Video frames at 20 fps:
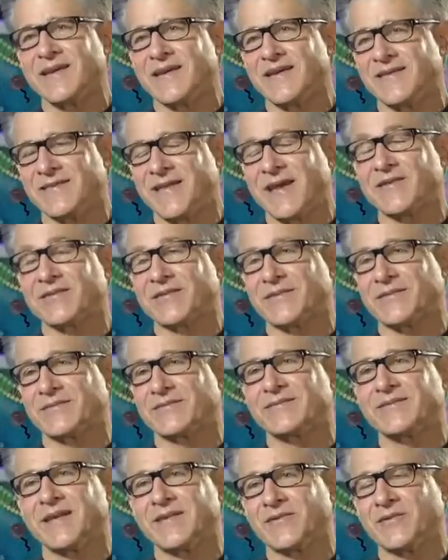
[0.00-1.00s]
that's
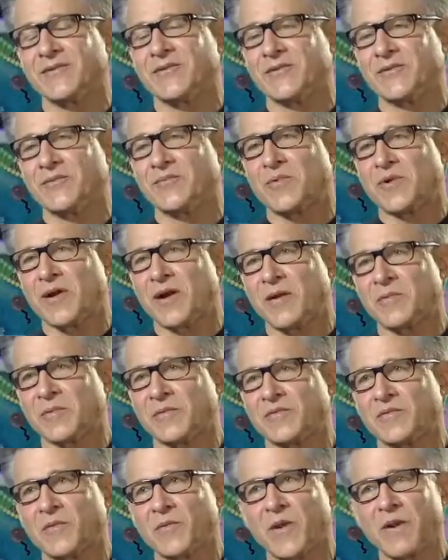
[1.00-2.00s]
a huge problem.
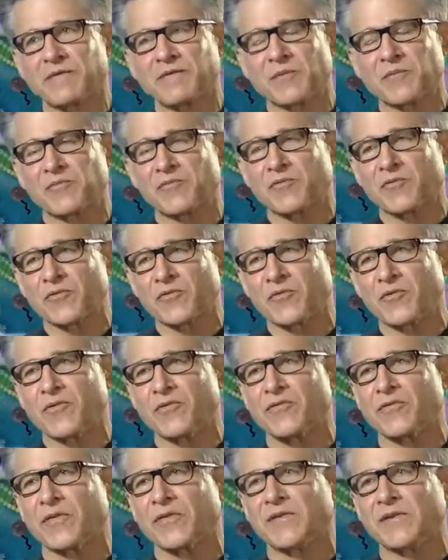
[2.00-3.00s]
So we have to
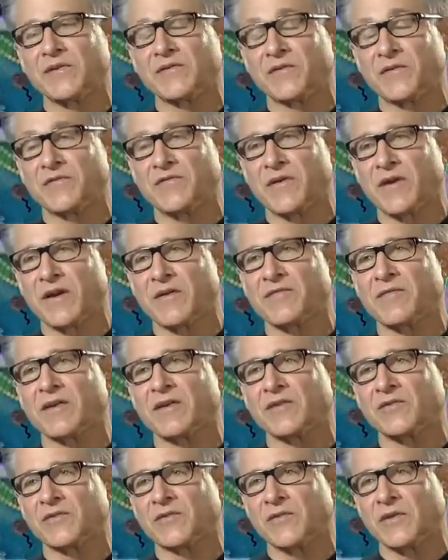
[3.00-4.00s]
prove that these are very,
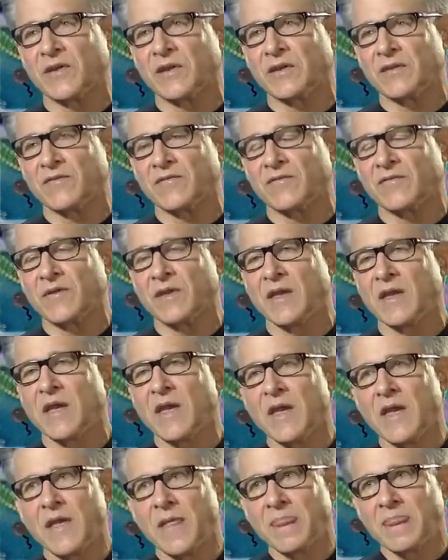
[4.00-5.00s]
very safe.
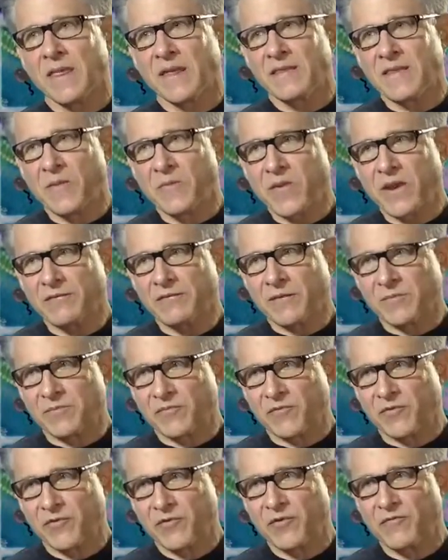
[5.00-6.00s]
And then we have to
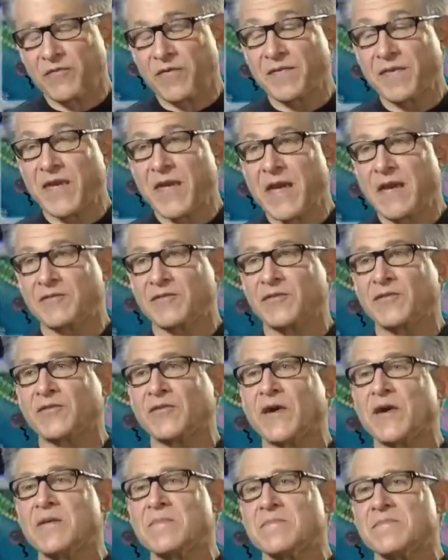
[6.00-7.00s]
prove that they have
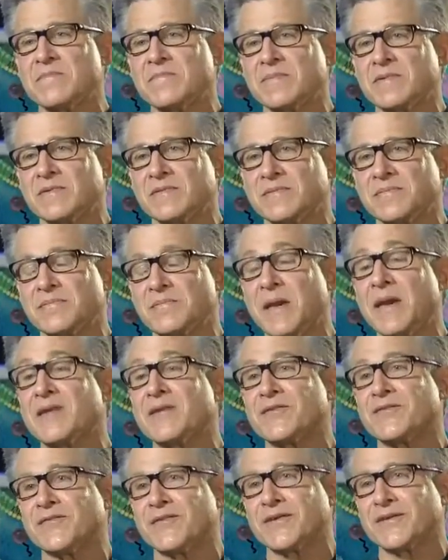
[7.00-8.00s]
some
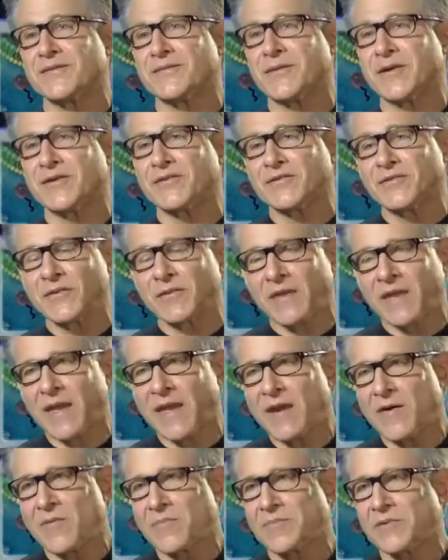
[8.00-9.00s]
benefit, right? So they
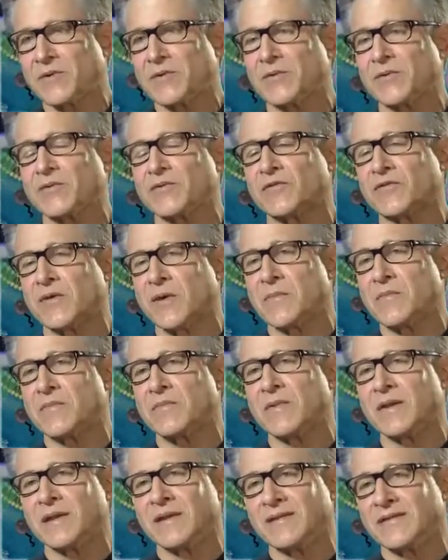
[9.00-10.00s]
help you
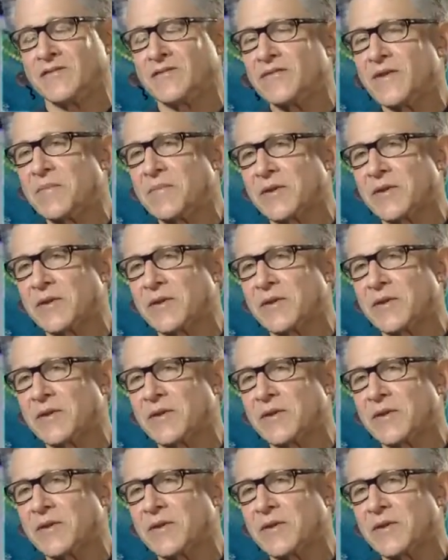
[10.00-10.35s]
to some